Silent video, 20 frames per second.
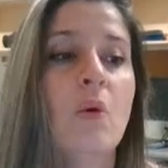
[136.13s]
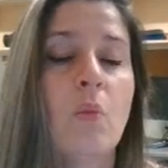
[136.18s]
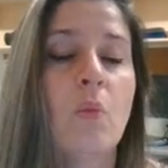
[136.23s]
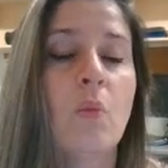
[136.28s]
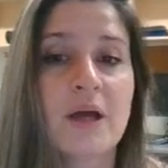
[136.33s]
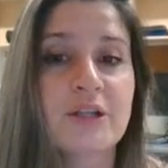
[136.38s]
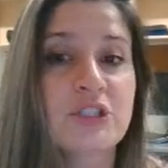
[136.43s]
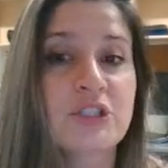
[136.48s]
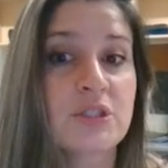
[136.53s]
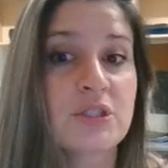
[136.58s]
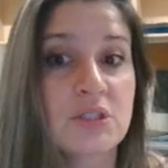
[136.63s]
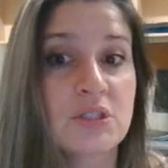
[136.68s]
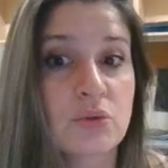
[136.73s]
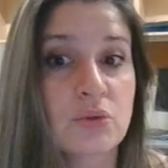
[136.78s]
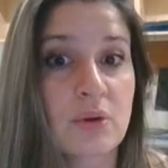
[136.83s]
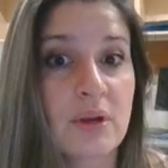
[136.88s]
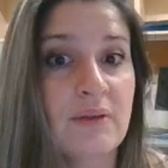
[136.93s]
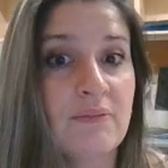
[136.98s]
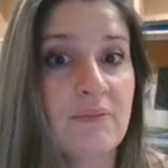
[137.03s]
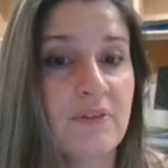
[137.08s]
Watch this
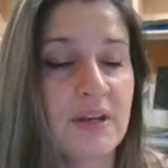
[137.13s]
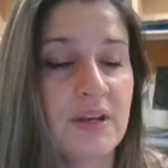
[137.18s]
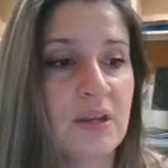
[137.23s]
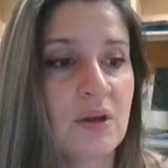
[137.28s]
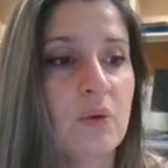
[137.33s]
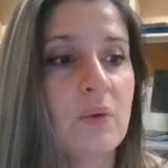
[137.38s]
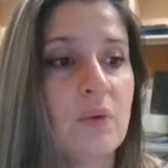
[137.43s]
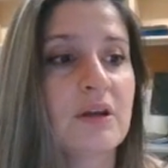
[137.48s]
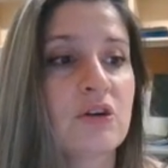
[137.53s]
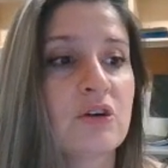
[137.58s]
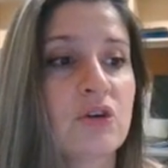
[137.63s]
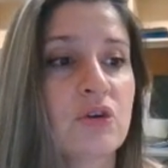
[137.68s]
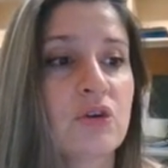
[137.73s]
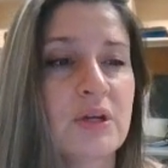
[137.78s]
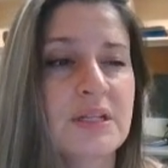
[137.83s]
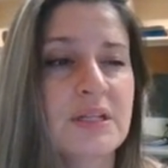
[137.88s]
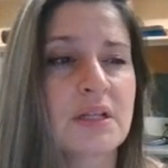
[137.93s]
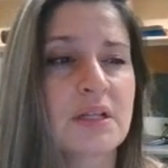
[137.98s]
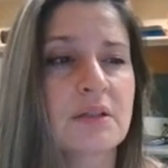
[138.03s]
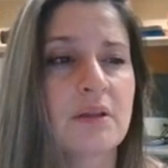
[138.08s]
great video. It
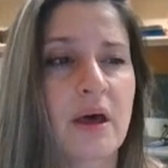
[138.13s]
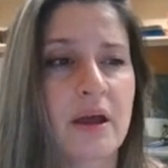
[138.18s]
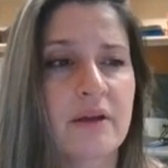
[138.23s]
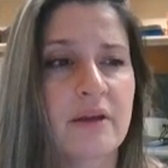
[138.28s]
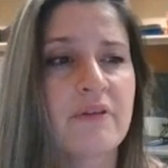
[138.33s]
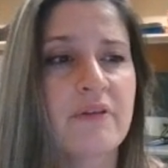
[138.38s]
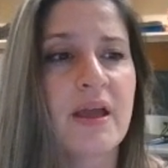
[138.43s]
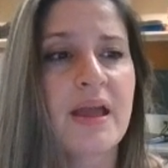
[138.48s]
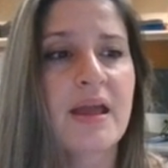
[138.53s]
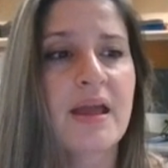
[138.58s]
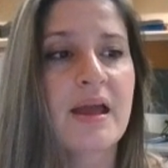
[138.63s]
creates a lot of